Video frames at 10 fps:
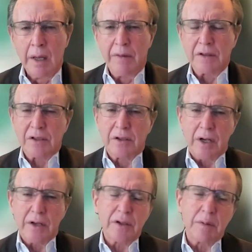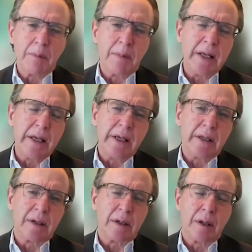this doesn't
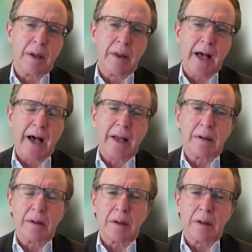mean that